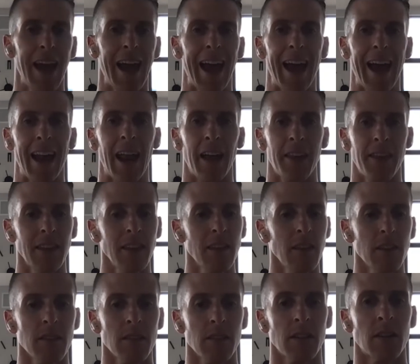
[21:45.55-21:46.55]
And I think
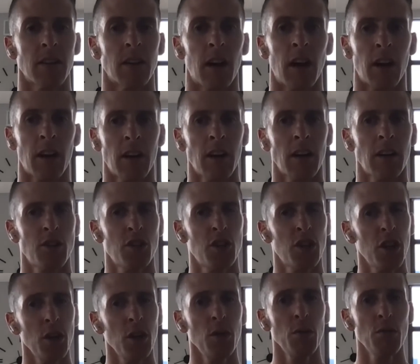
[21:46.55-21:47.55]
there are
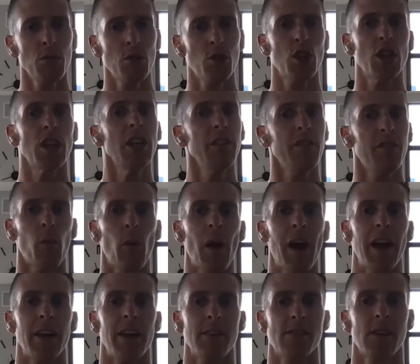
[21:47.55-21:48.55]
2 chief
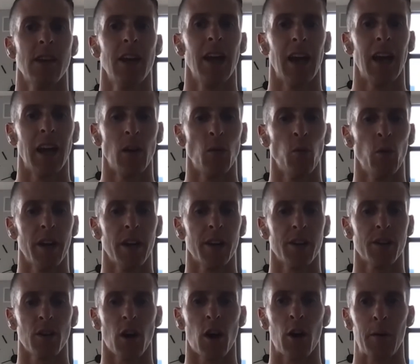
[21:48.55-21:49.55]
ways in
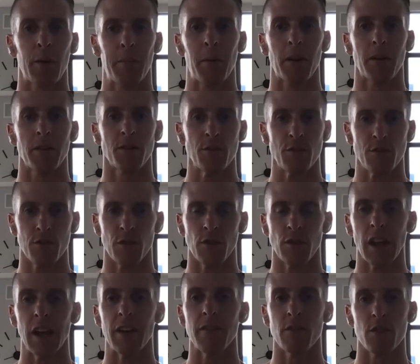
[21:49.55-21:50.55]
which our partners are
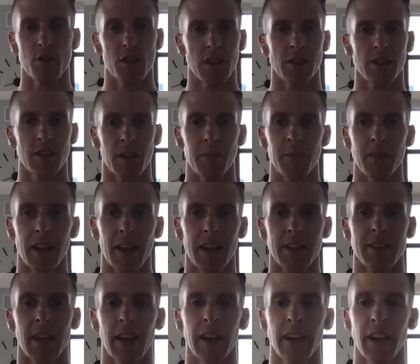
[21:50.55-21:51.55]
leveraging some of
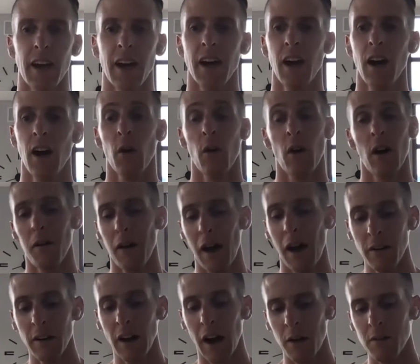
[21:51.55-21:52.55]
that data. Well,
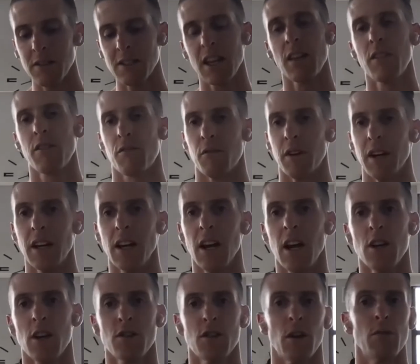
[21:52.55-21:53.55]
I would say 3.
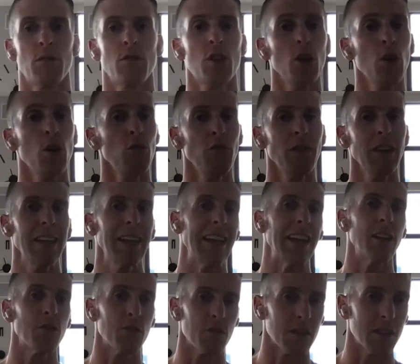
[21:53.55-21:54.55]
So 2 really
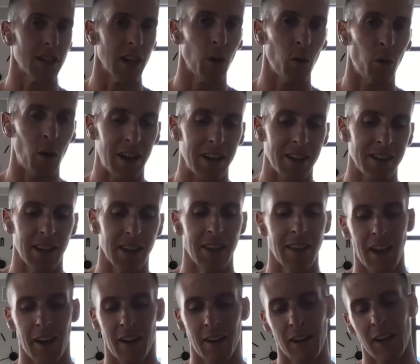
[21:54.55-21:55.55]
interesting ones, and
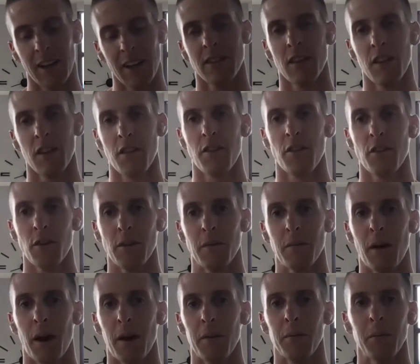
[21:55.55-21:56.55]
then I'll get to the third,
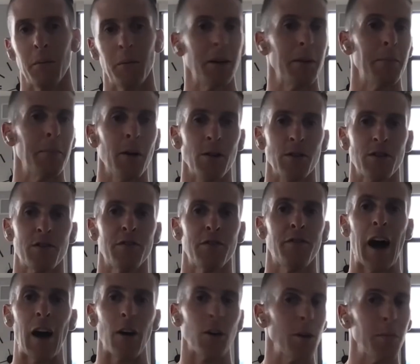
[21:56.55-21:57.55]
probably most
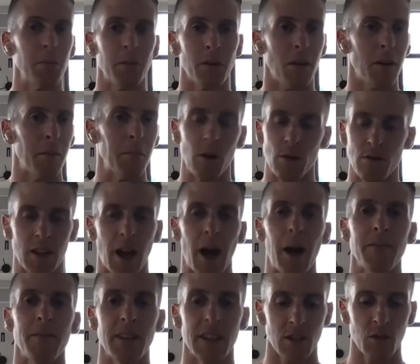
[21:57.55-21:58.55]
valuable and most
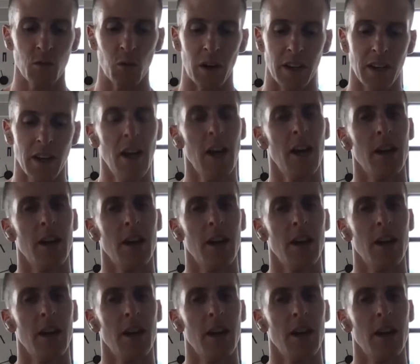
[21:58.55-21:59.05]
obvious one.